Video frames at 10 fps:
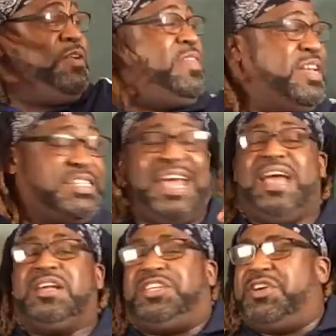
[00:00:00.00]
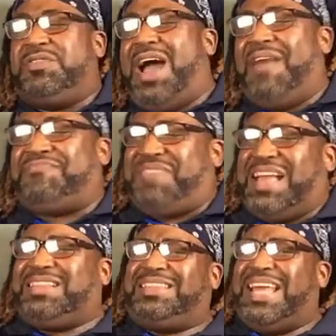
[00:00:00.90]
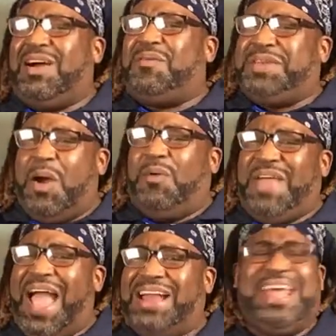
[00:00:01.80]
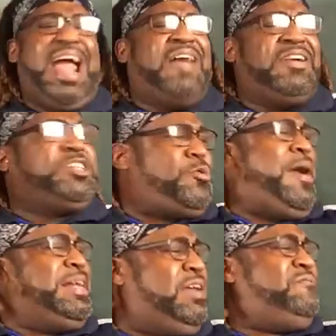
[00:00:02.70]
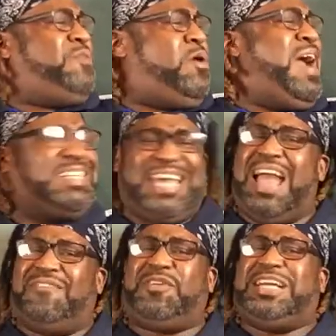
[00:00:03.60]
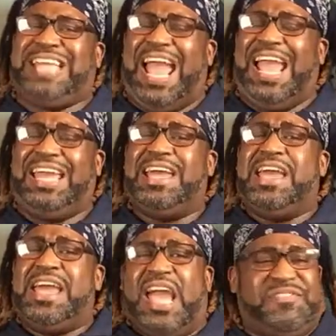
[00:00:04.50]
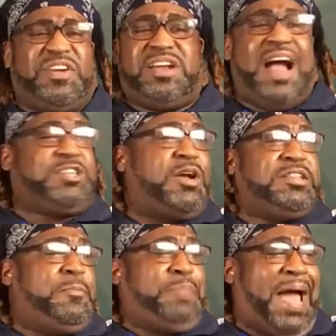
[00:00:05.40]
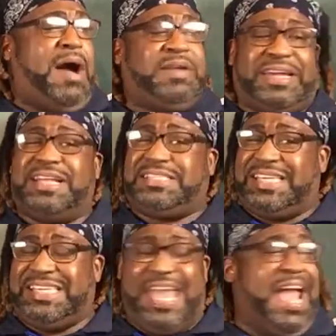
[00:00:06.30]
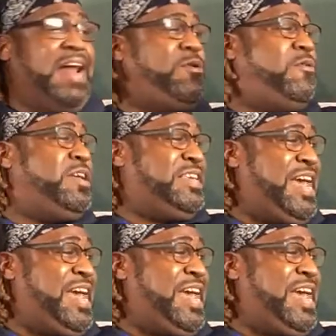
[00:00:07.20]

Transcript: for this. Do you not think that they don't know that? And they're trading in Forex every day? If they're not trading the pound against the yen or the